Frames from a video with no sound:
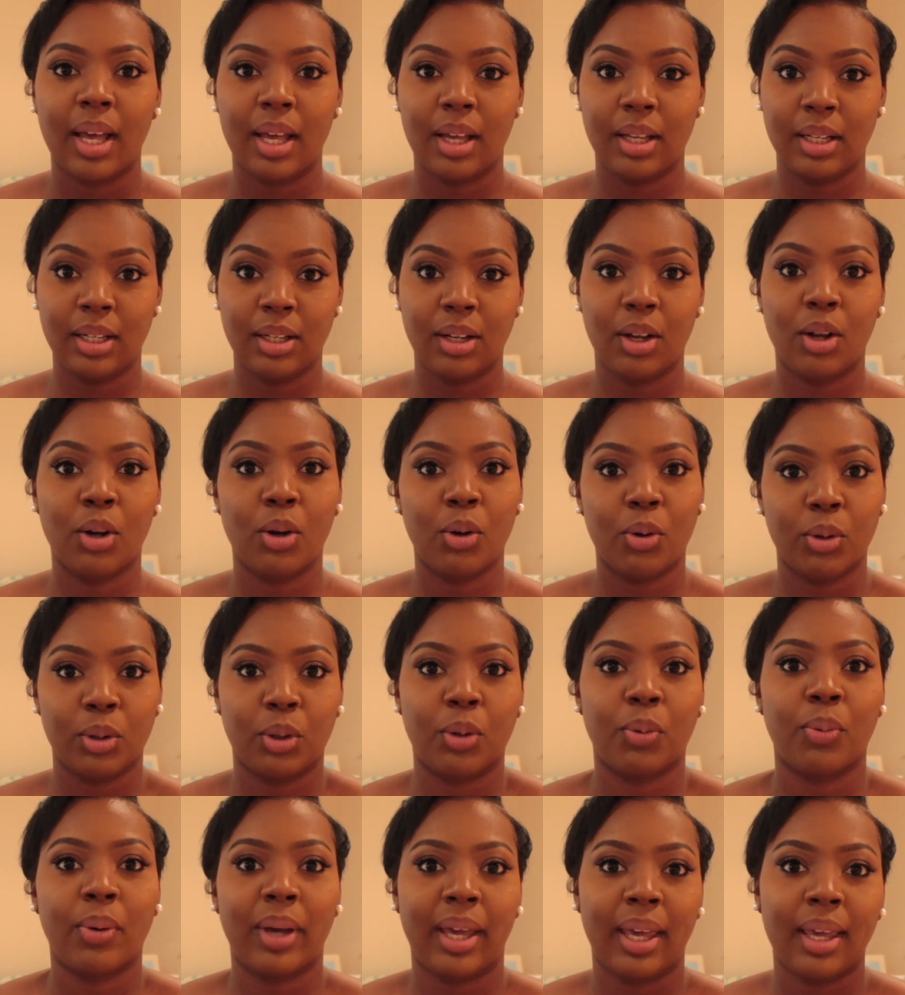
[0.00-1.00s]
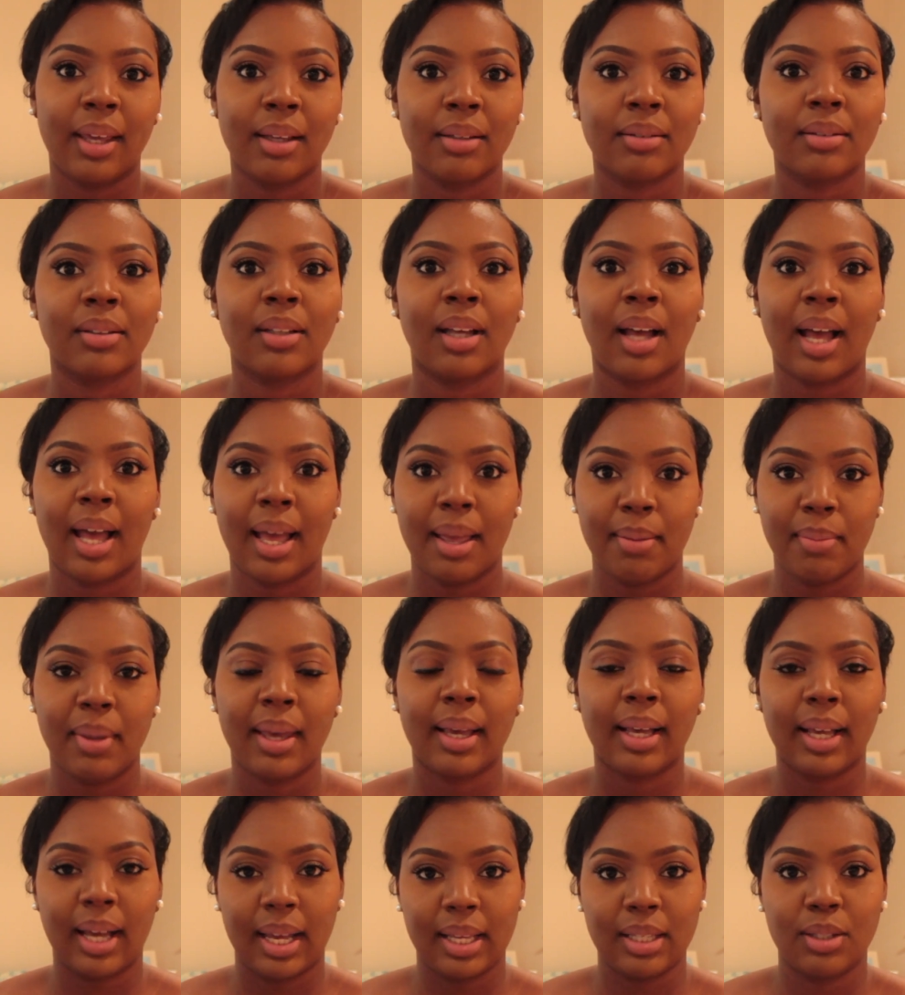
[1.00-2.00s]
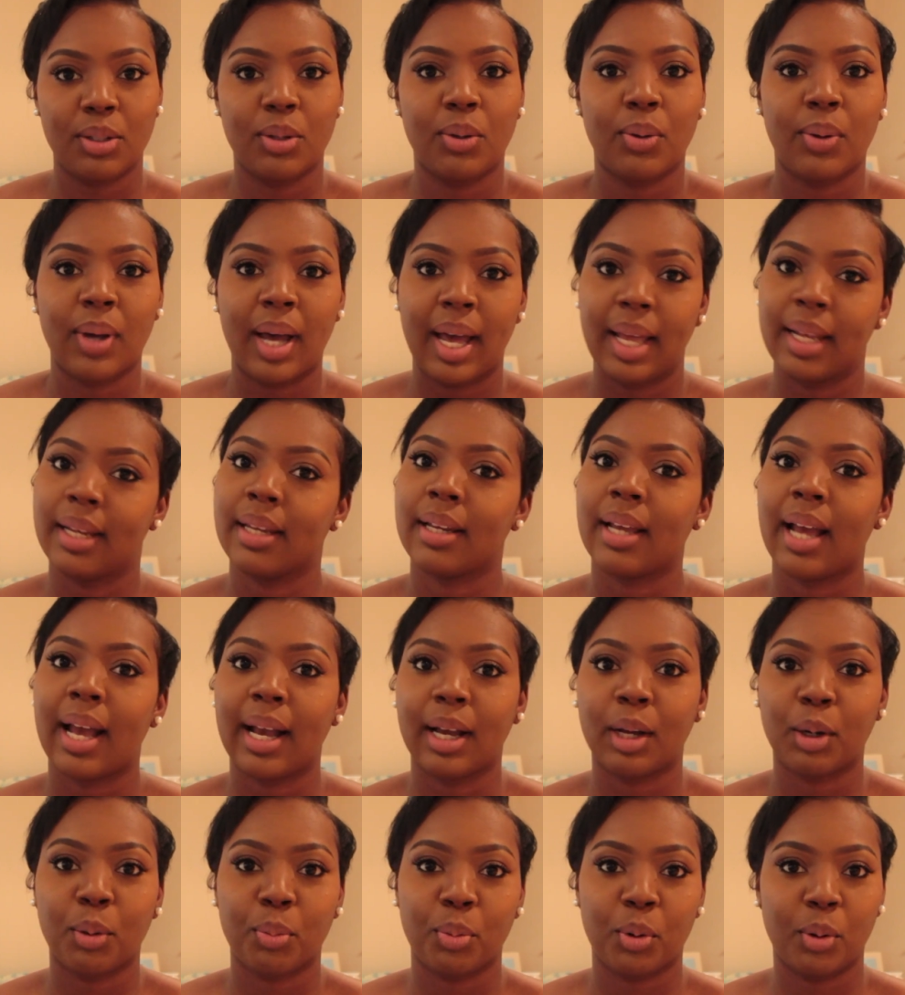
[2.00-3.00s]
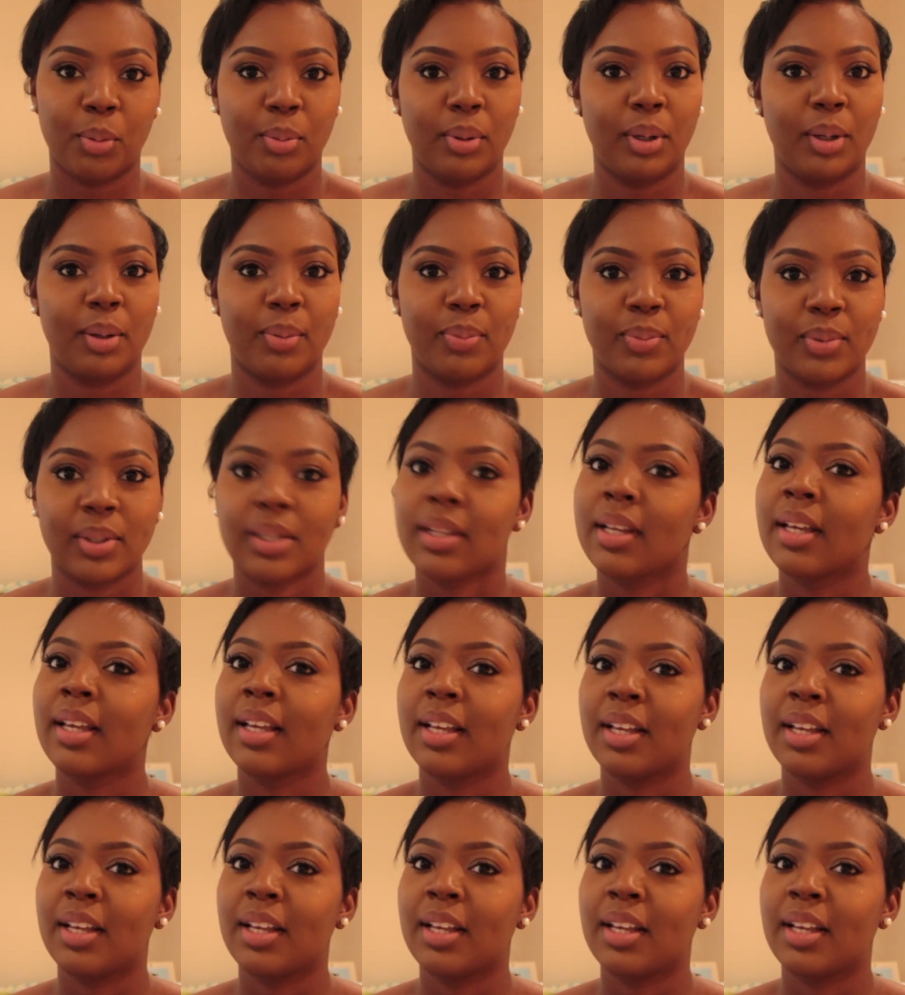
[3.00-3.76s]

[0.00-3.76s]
And along the way, I met guys who had anger problems.